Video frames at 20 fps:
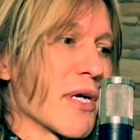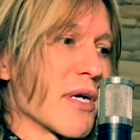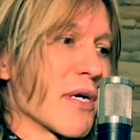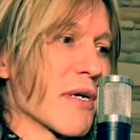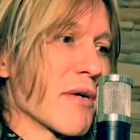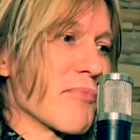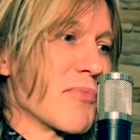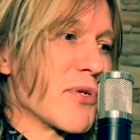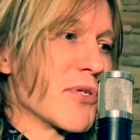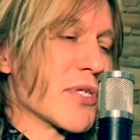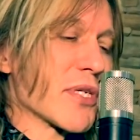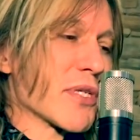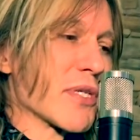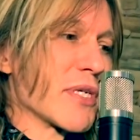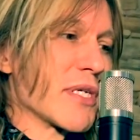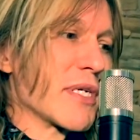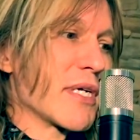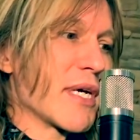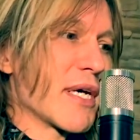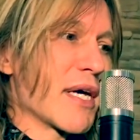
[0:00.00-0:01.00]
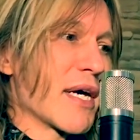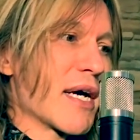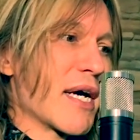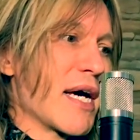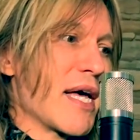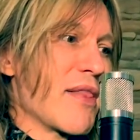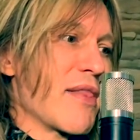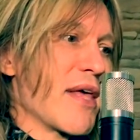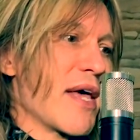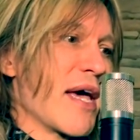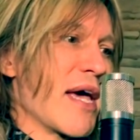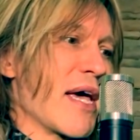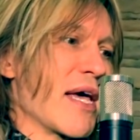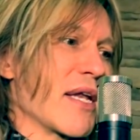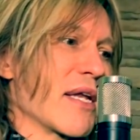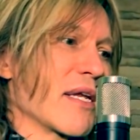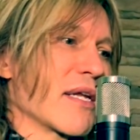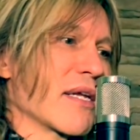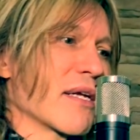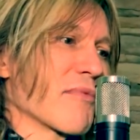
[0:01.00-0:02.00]
musically. And
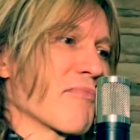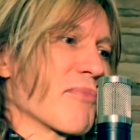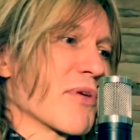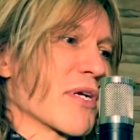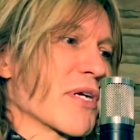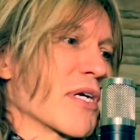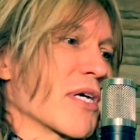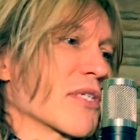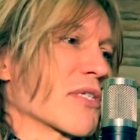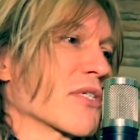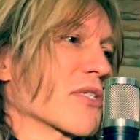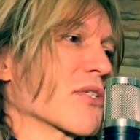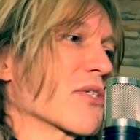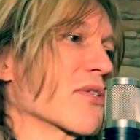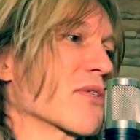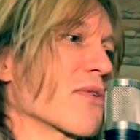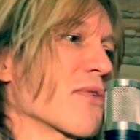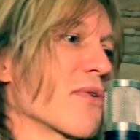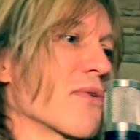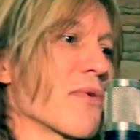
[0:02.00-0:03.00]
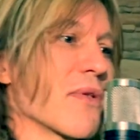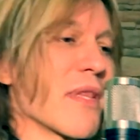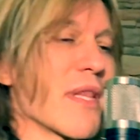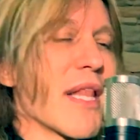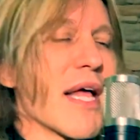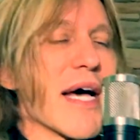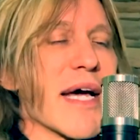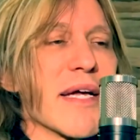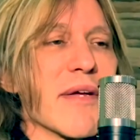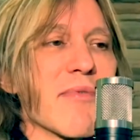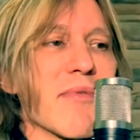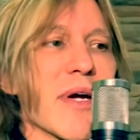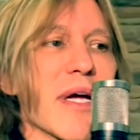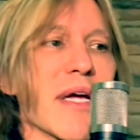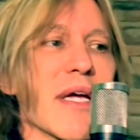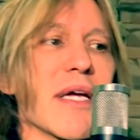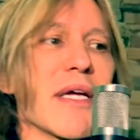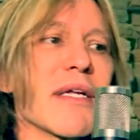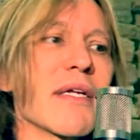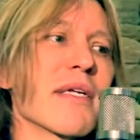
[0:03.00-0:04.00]
then because it's so
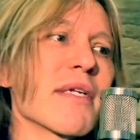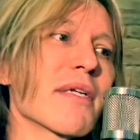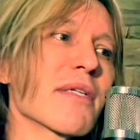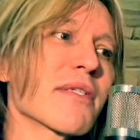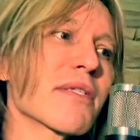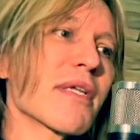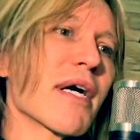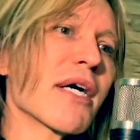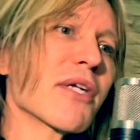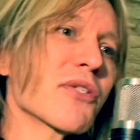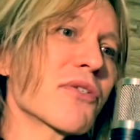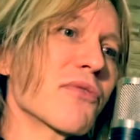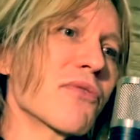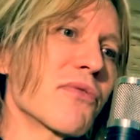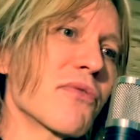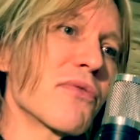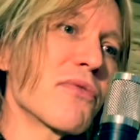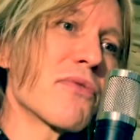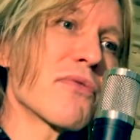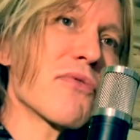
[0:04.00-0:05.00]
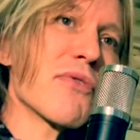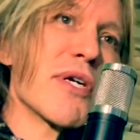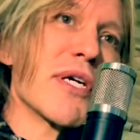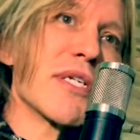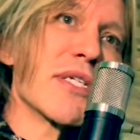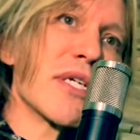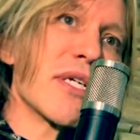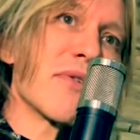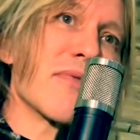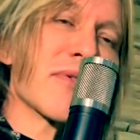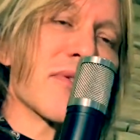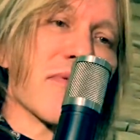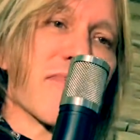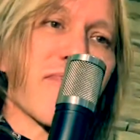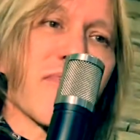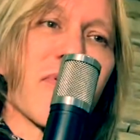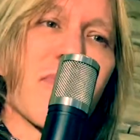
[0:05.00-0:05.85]
lightweight and it's not too crazy with the